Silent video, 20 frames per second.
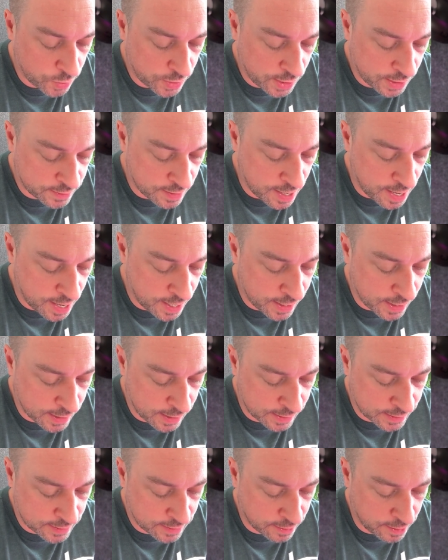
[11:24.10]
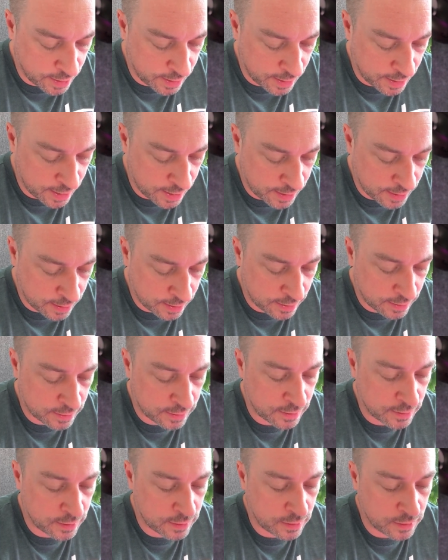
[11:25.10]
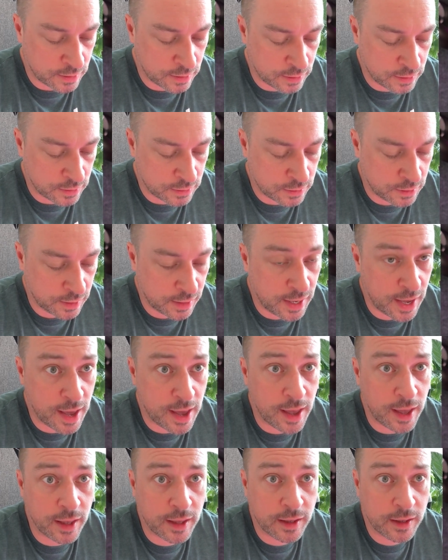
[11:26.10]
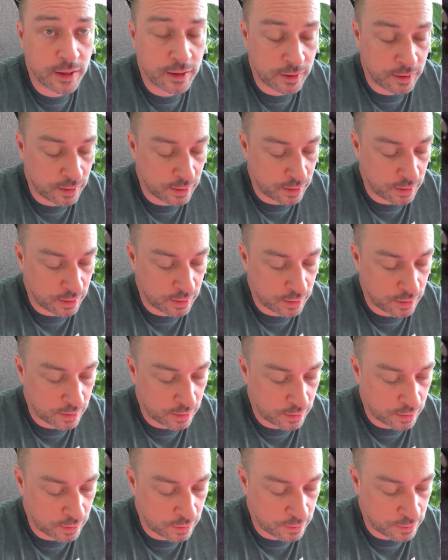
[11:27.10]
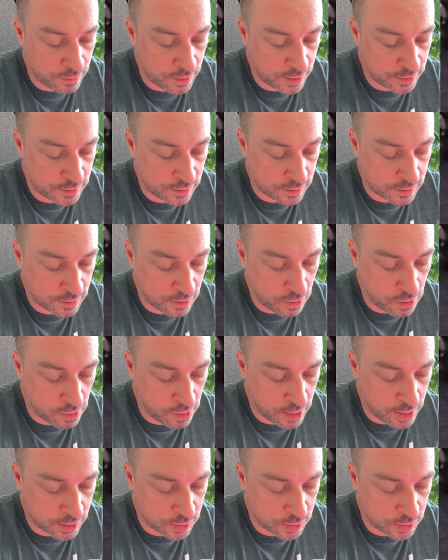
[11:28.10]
we need to angle it slightly to get this as high